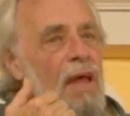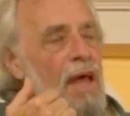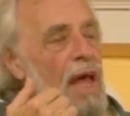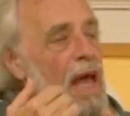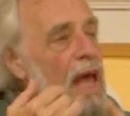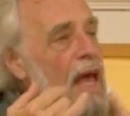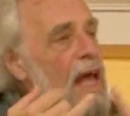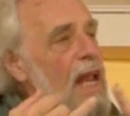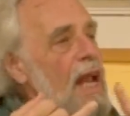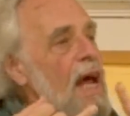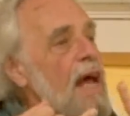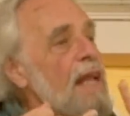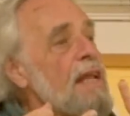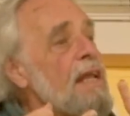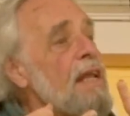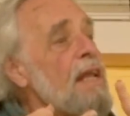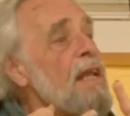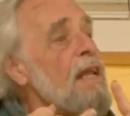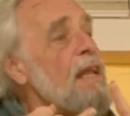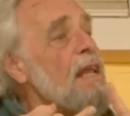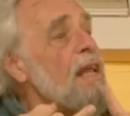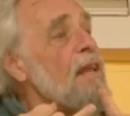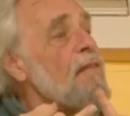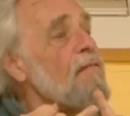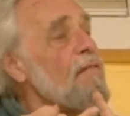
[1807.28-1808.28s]
and I
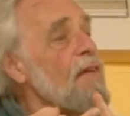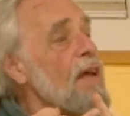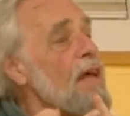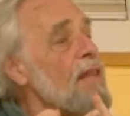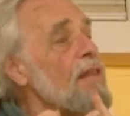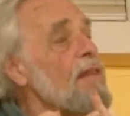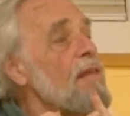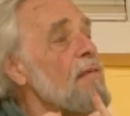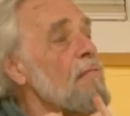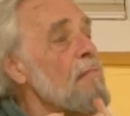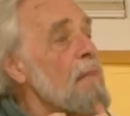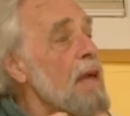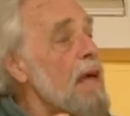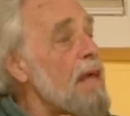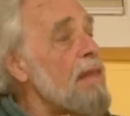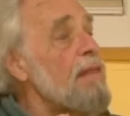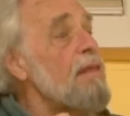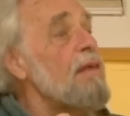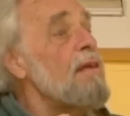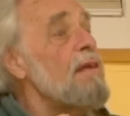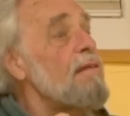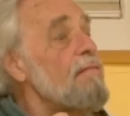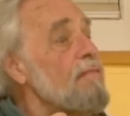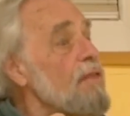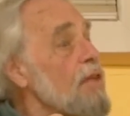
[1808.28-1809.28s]
didn't invent the
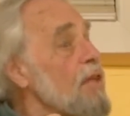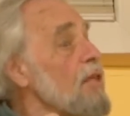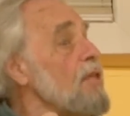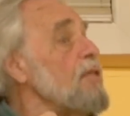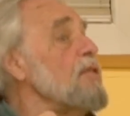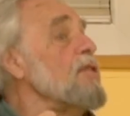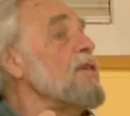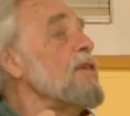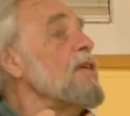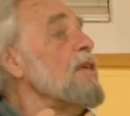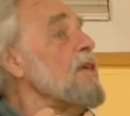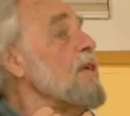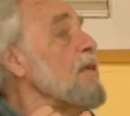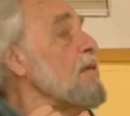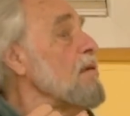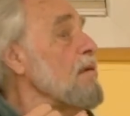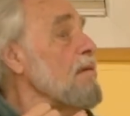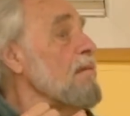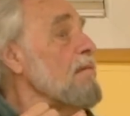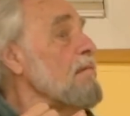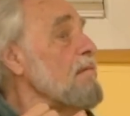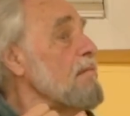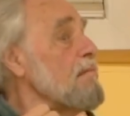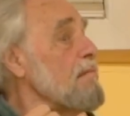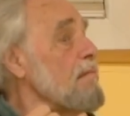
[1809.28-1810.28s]
method of teaching either.